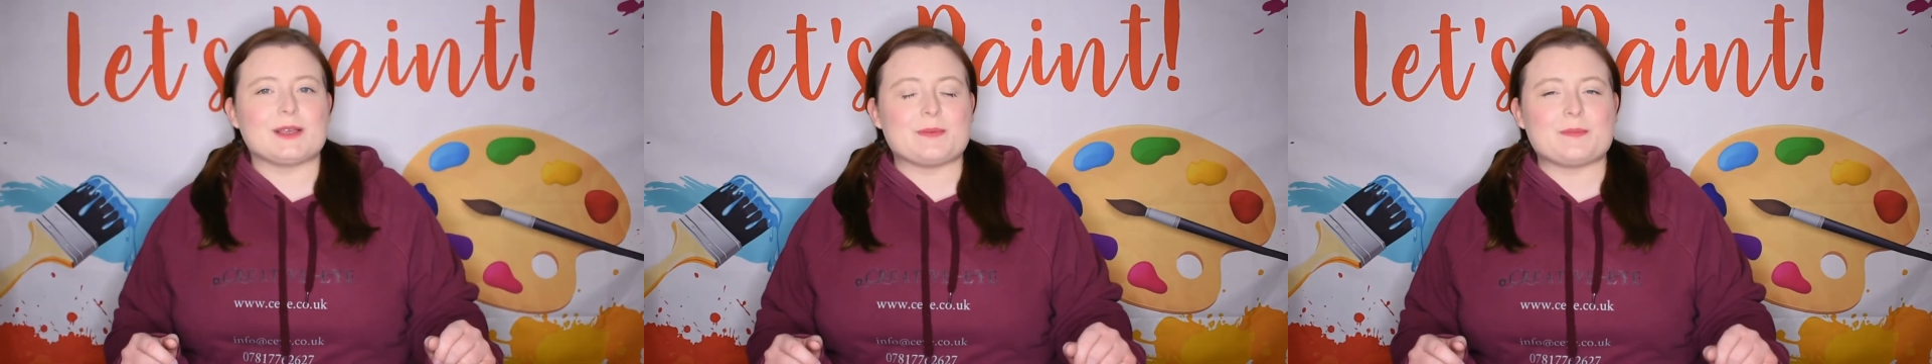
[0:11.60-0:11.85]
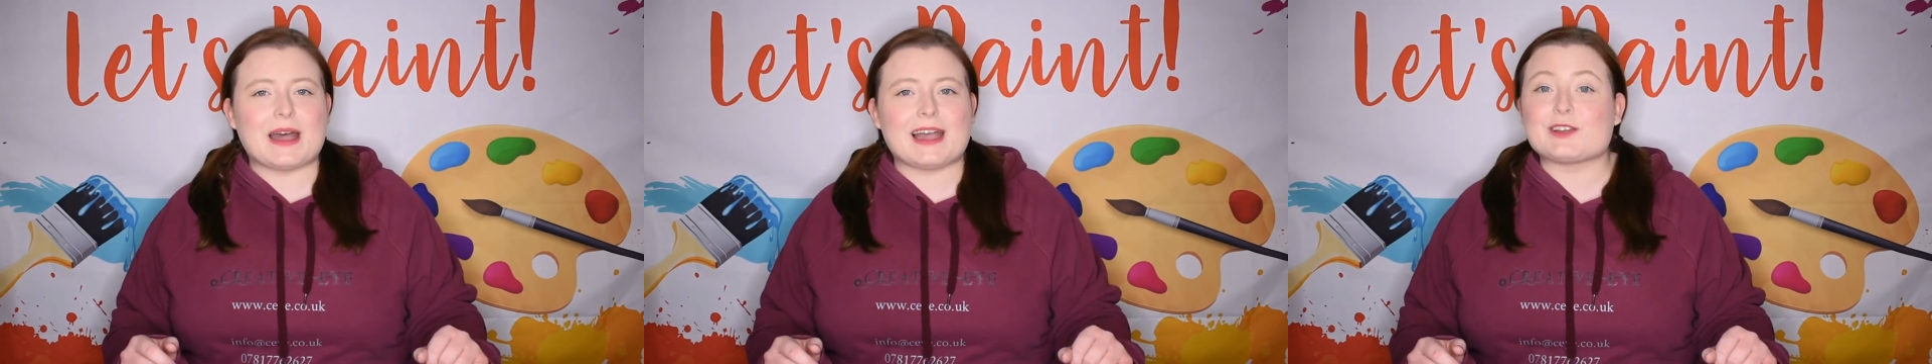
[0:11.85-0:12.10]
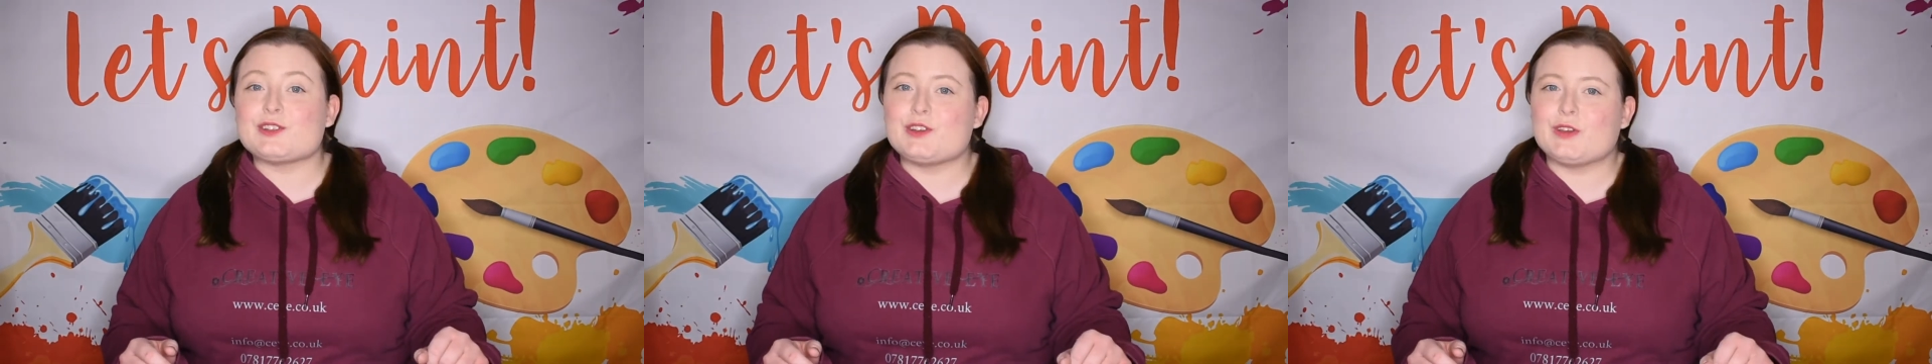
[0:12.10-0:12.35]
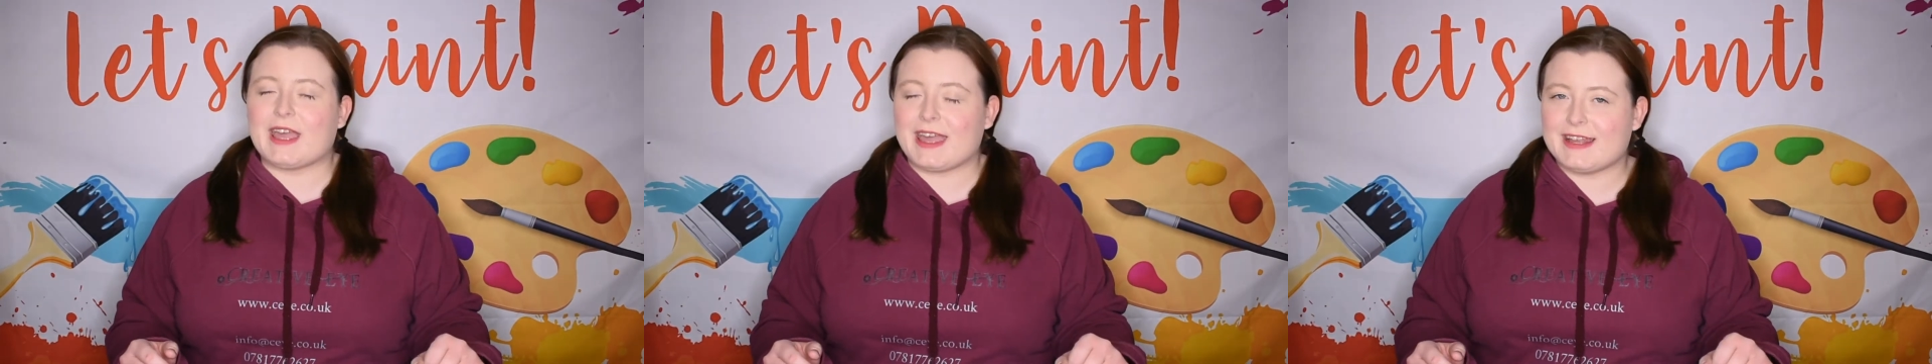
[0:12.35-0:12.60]
back to
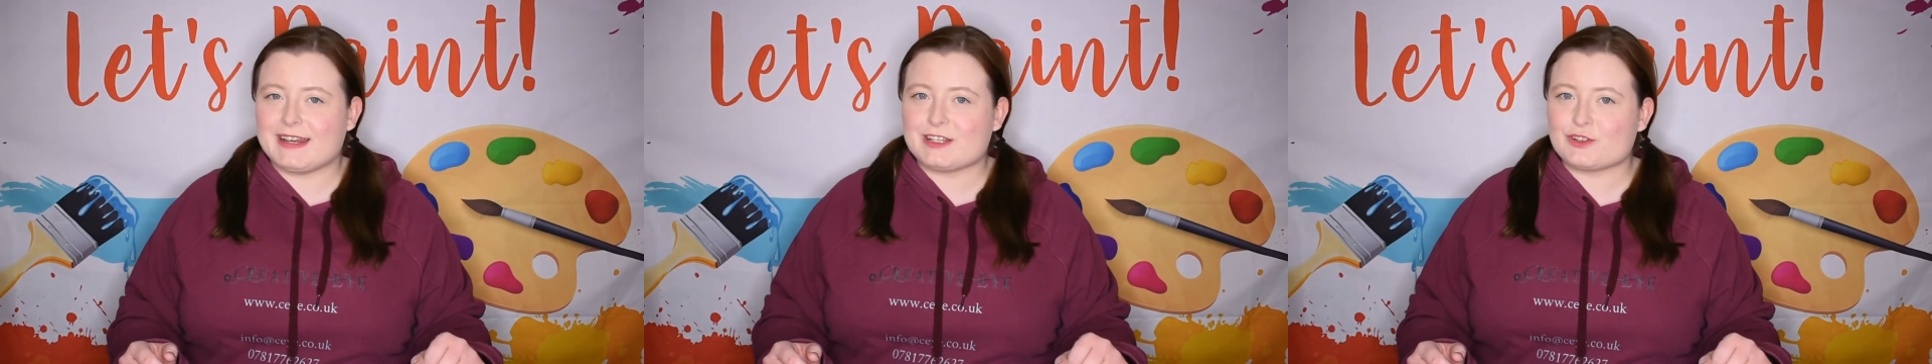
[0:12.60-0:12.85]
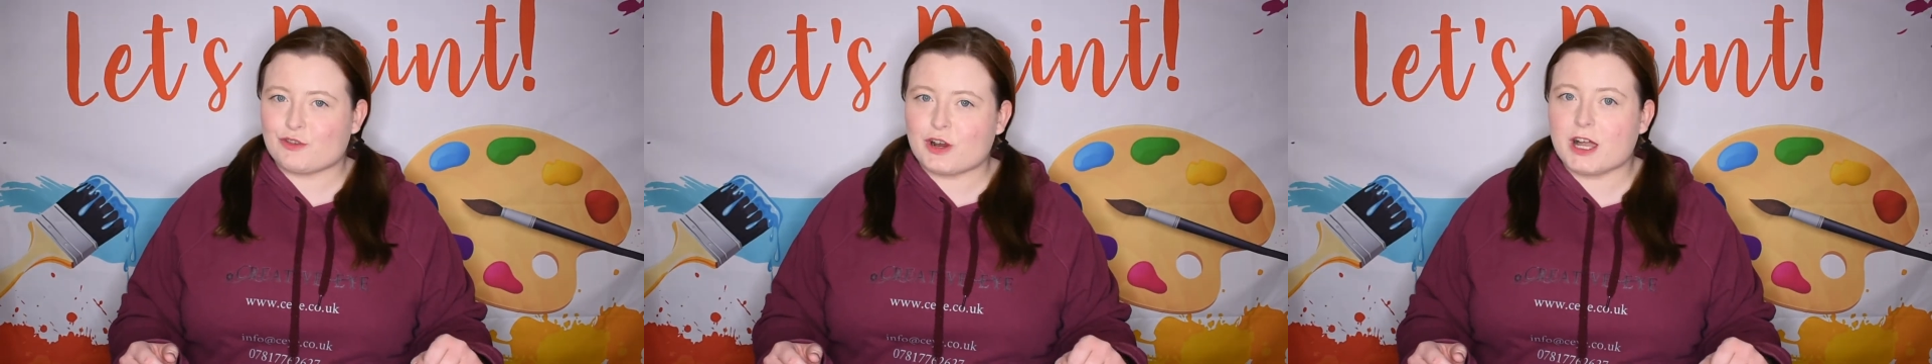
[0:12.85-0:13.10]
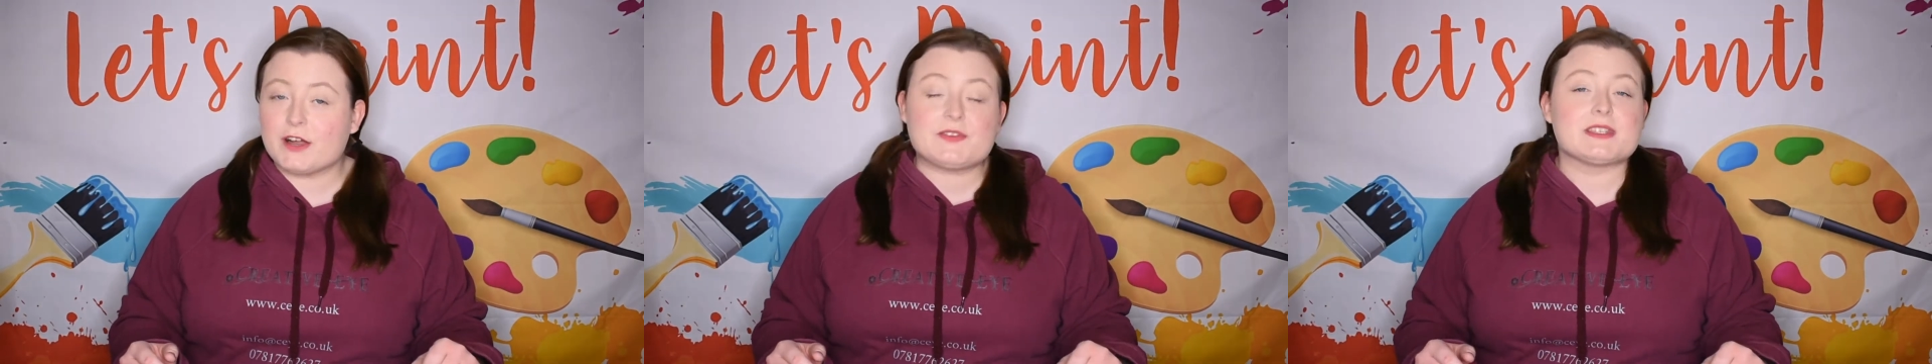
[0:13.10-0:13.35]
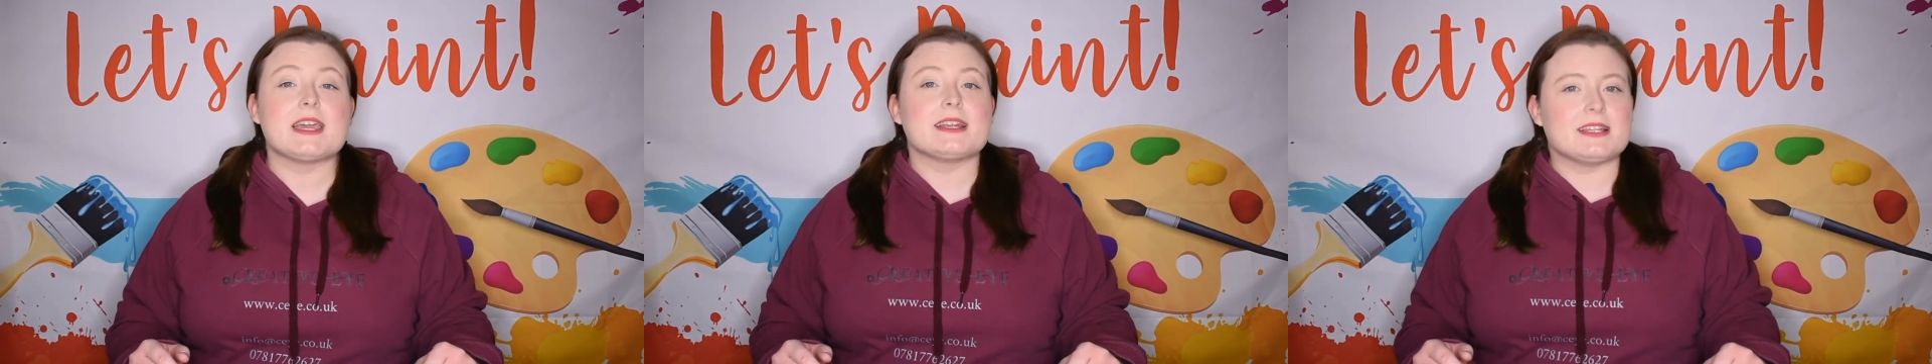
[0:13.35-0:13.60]
Kayleigh's
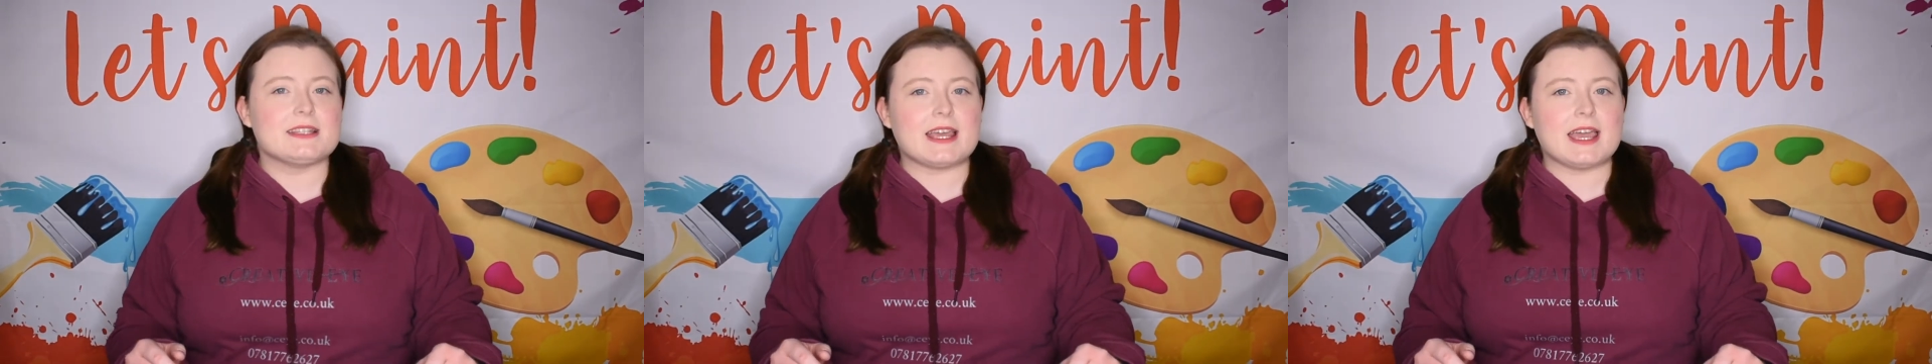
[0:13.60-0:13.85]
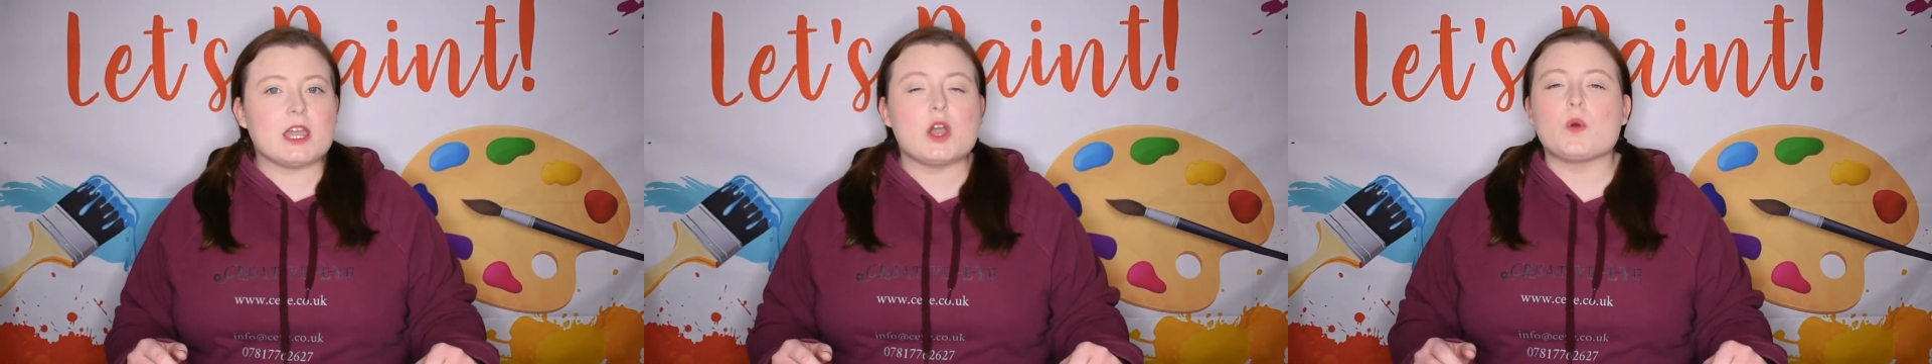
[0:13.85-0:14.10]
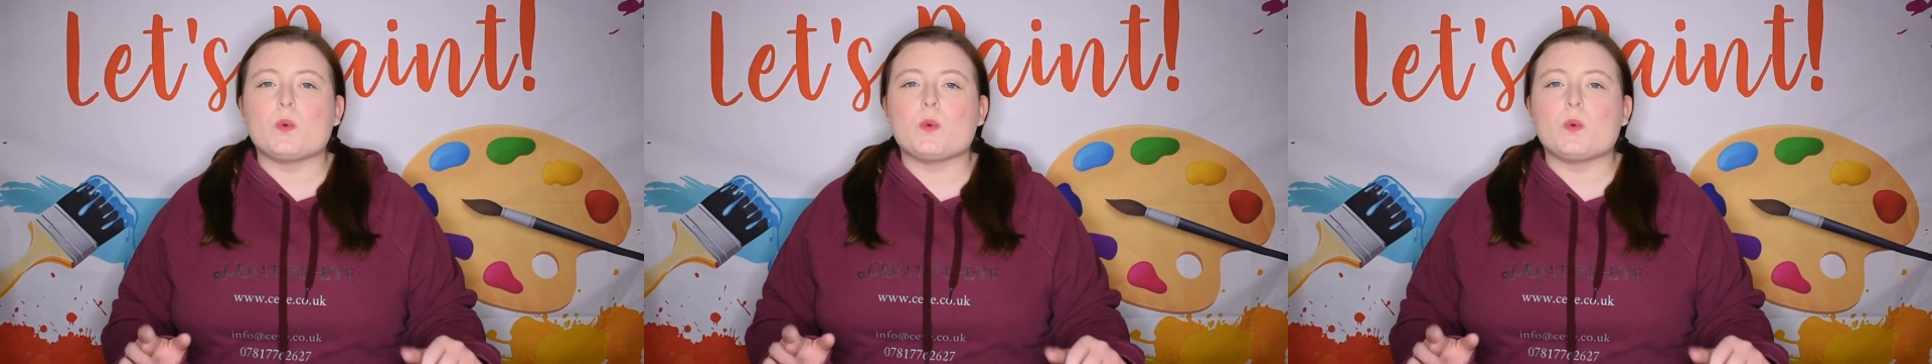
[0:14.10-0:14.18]
Crafts. Today